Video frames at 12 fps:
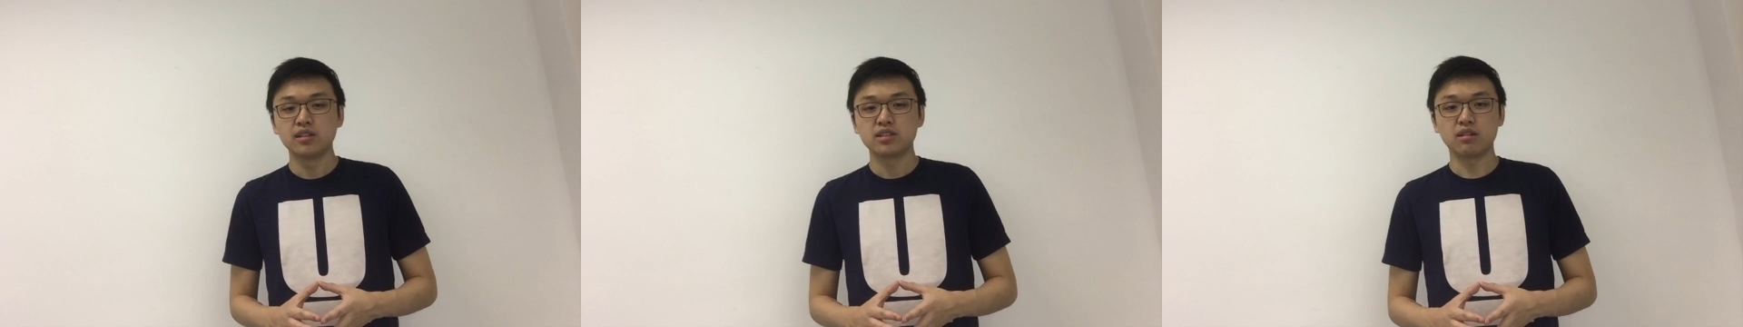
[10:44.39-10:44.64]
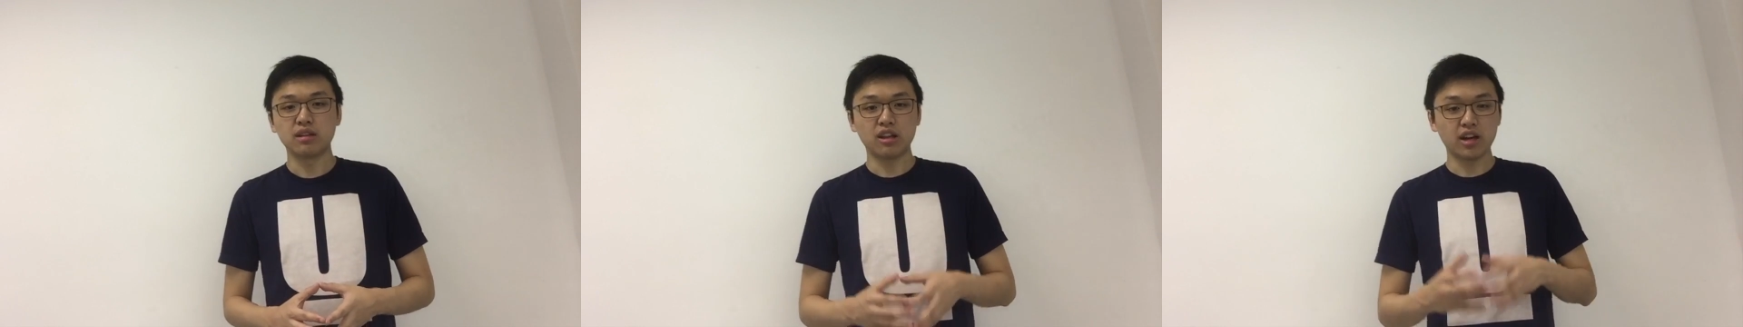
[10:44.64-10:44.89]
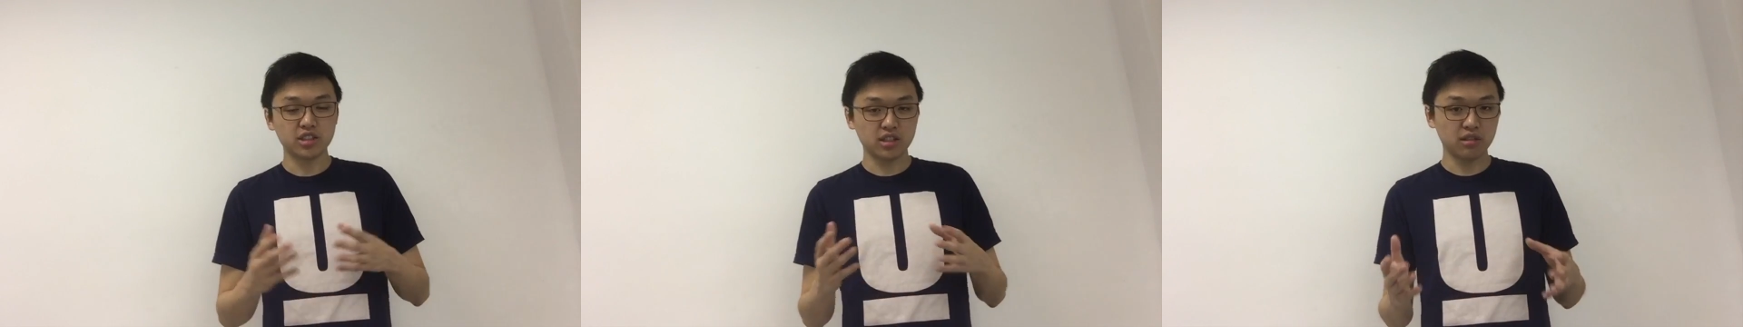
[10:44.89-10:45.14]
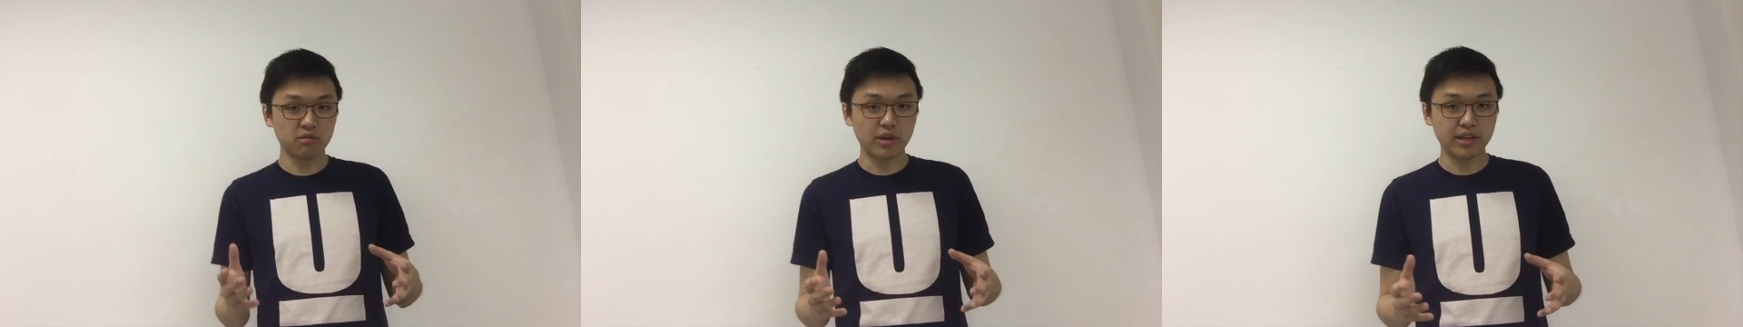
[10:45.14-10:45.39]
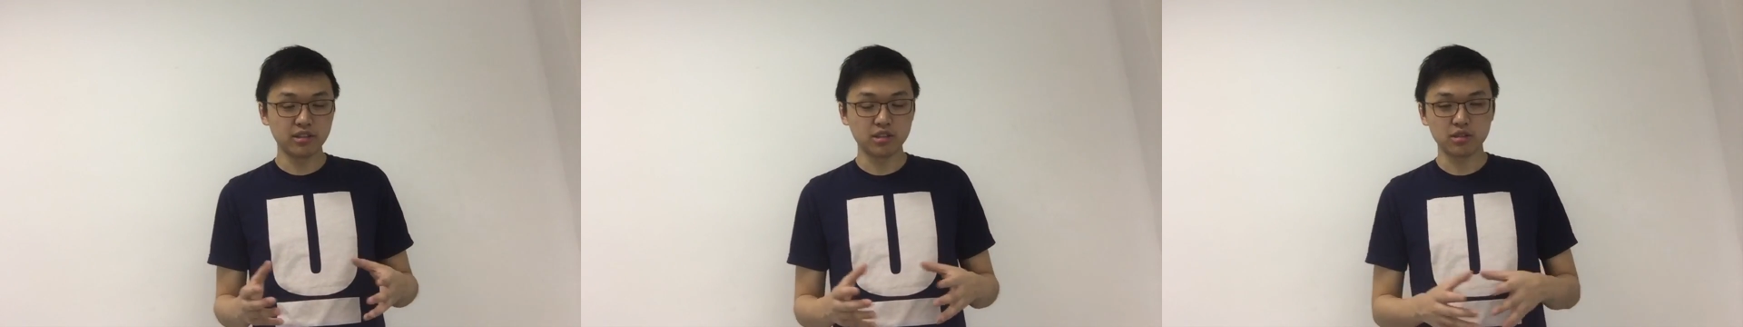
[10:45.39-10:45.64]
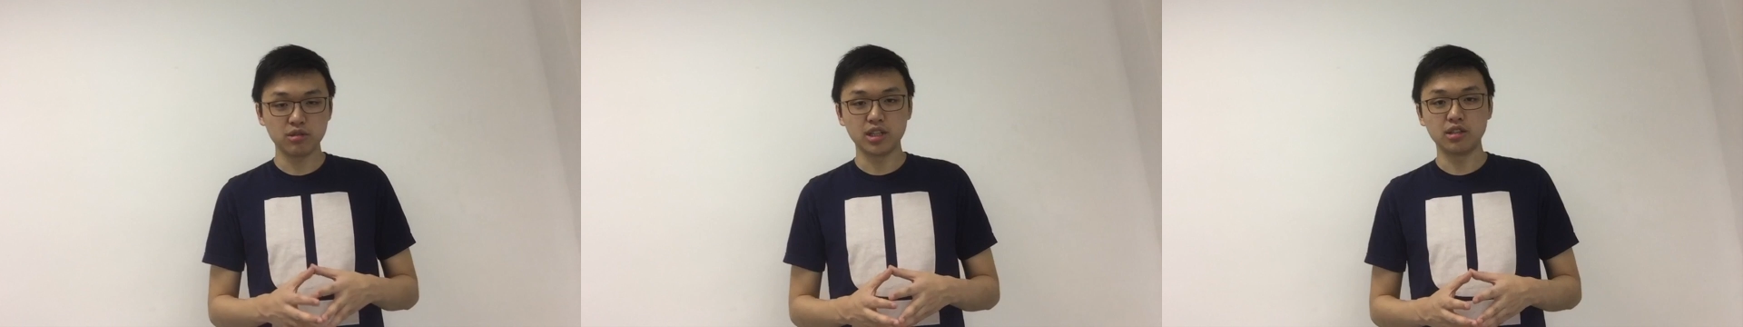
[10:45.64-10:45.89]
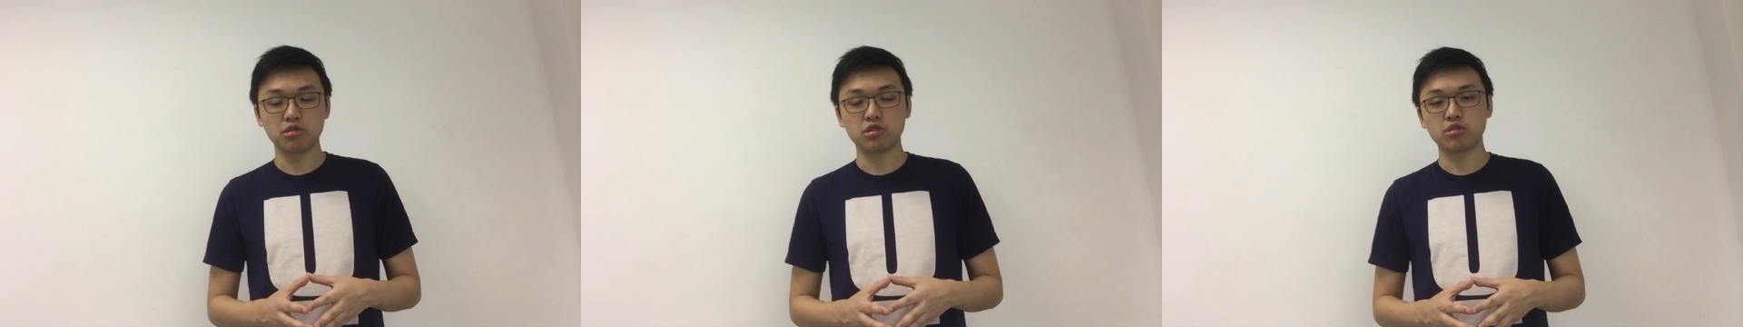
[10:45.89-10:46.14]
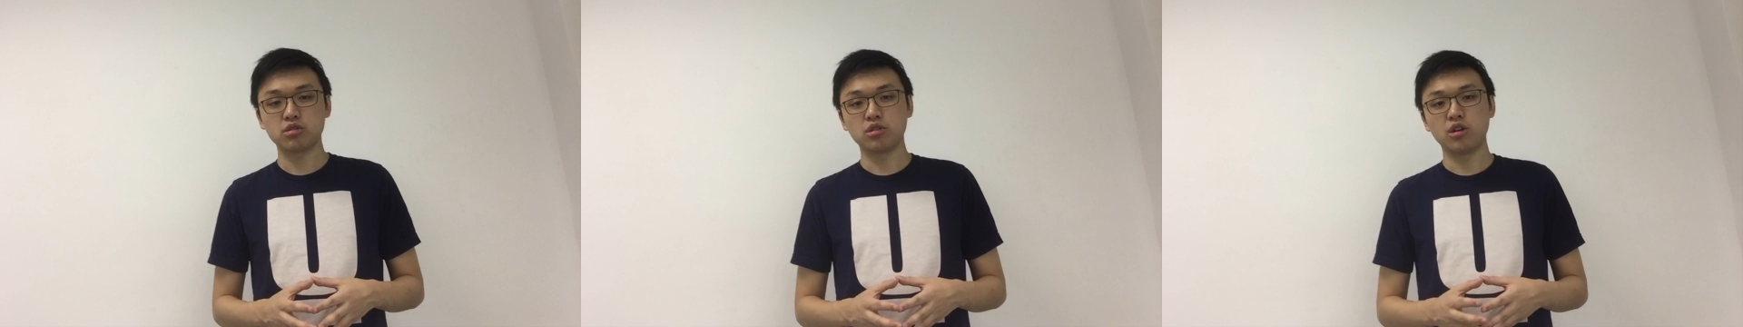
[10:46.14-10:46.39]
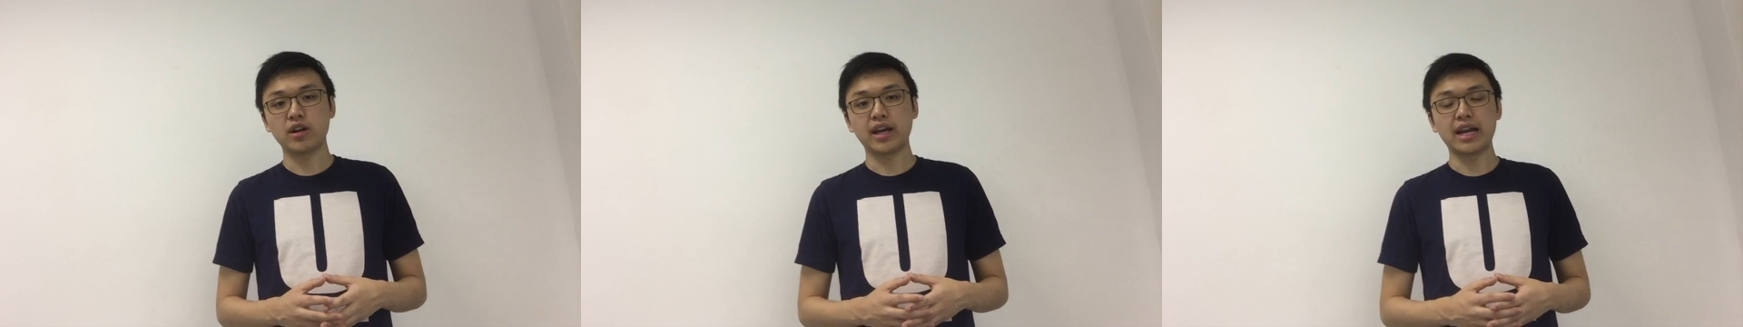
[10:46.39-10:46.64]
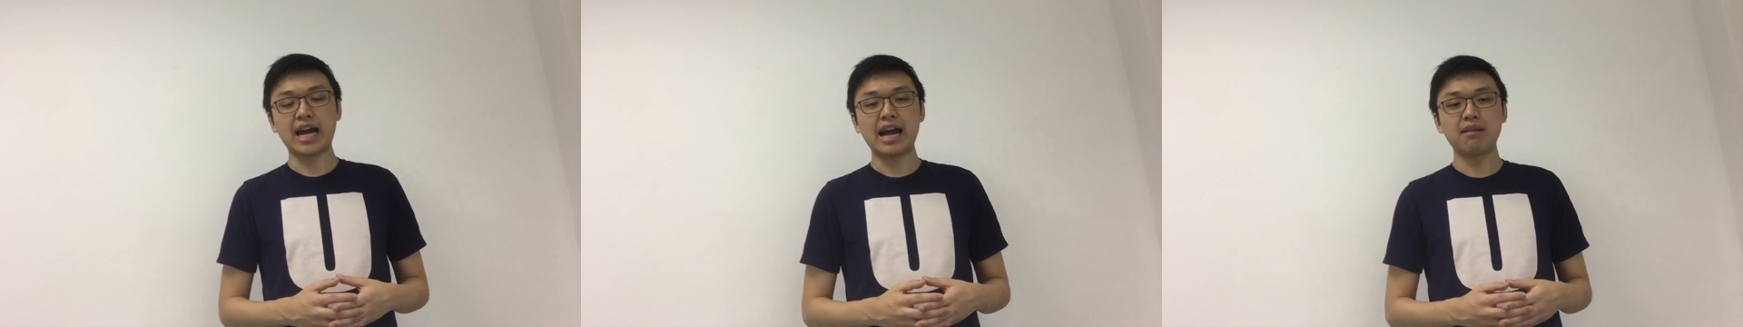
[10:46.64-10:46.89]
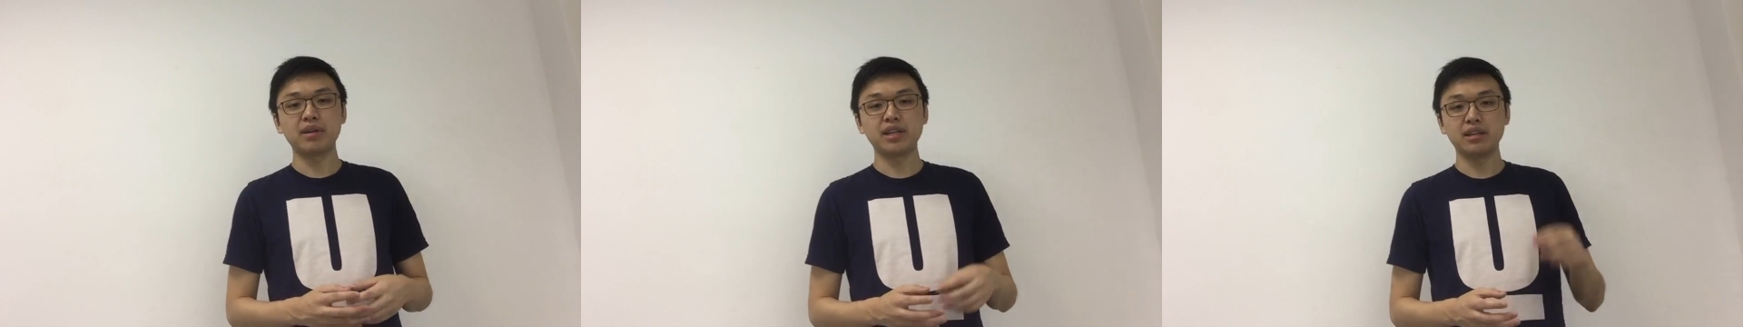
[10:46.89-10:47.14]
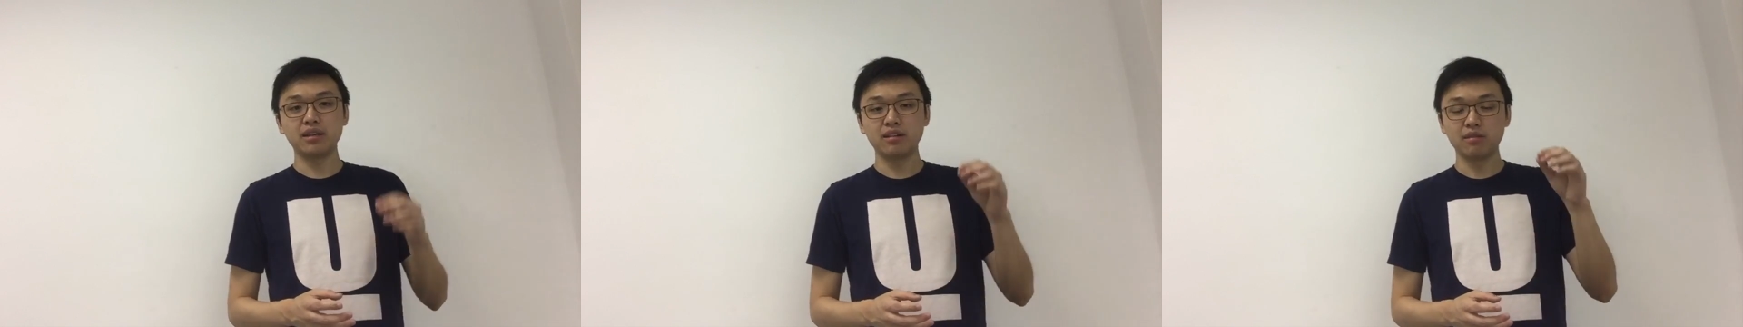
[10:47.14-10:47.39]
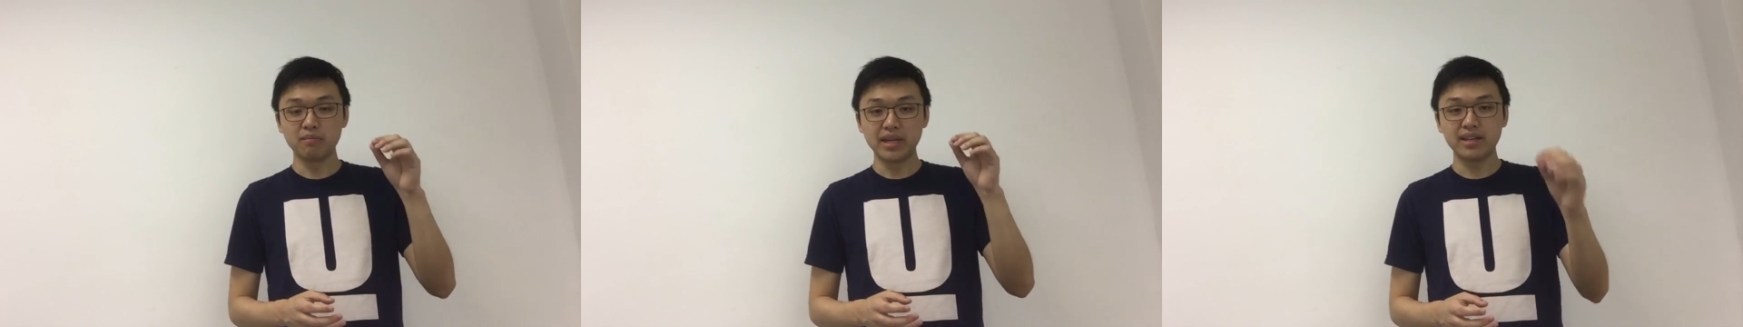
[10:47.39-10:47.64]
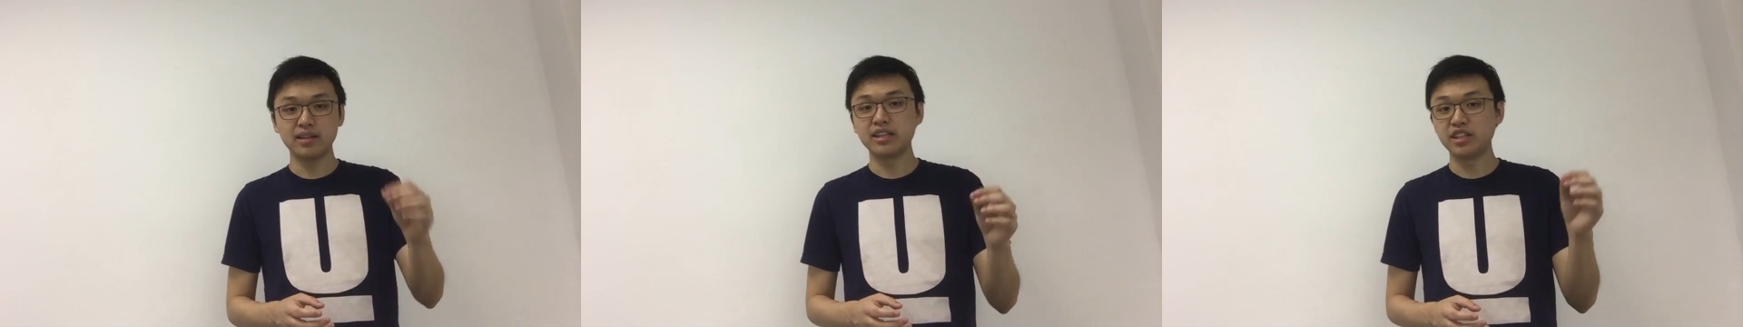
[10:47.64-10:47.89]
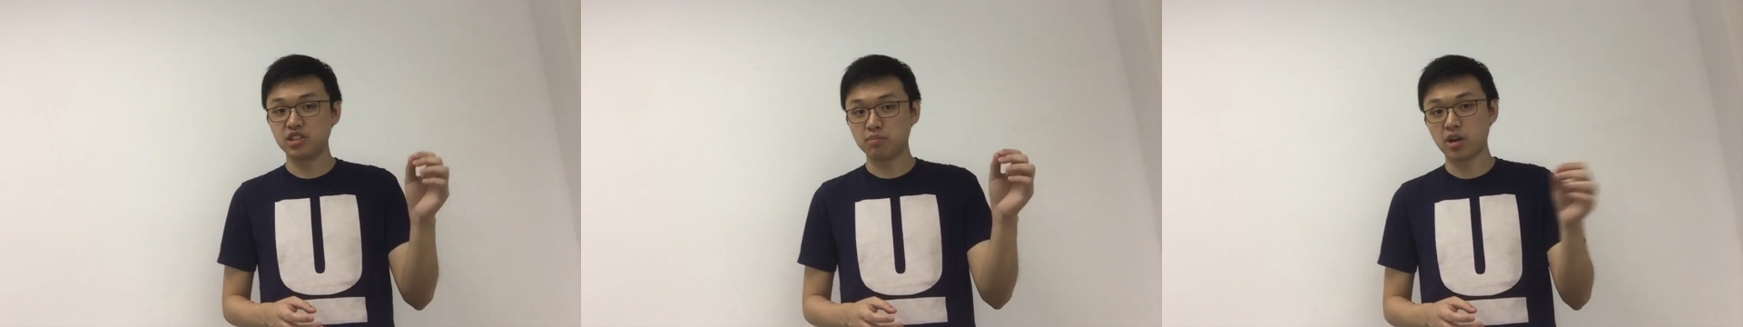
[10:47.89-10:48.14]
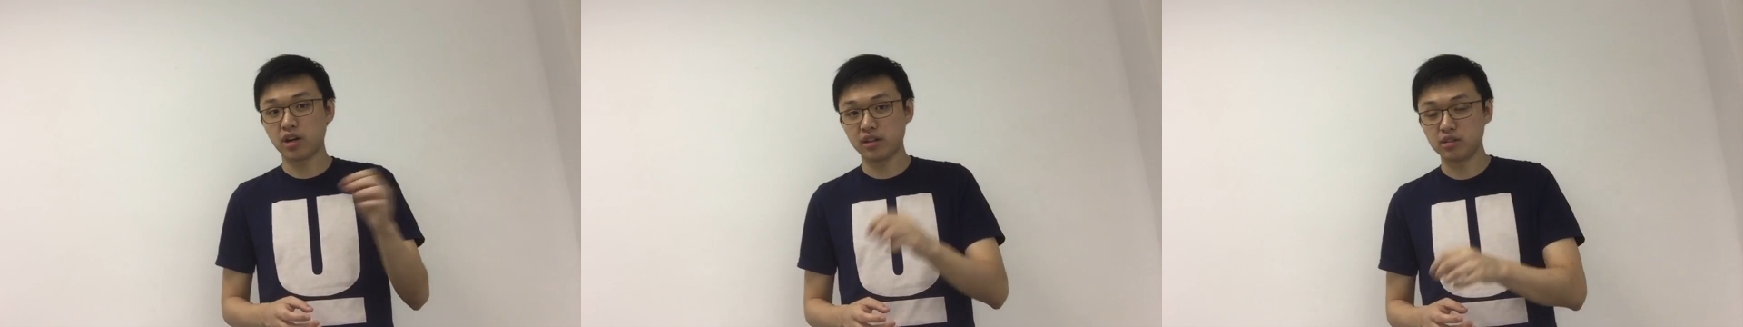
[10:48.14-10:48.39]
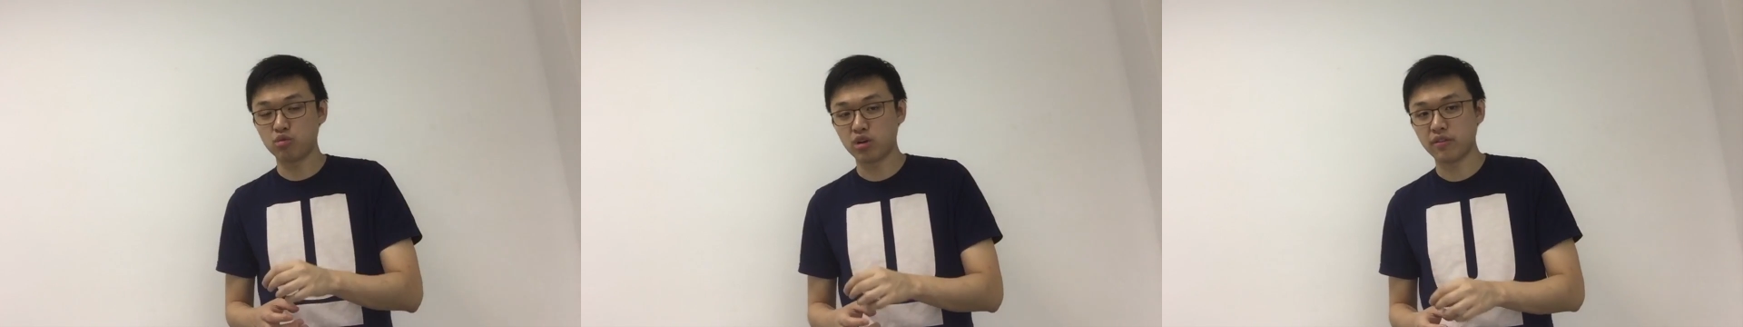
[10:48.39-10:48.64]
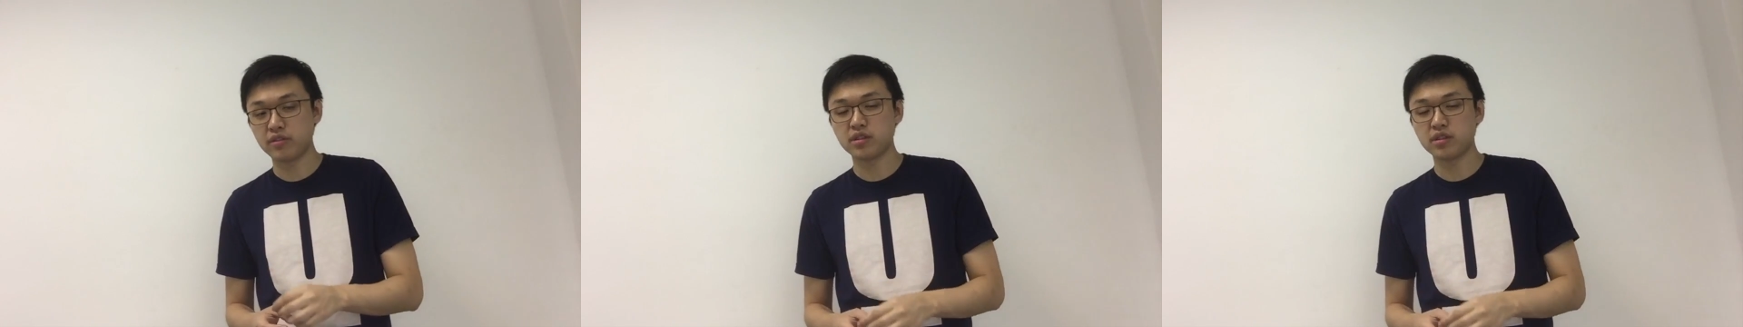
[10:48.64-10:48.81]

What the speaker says: So a logical way to do it is to look at how many minutes each mark is worth.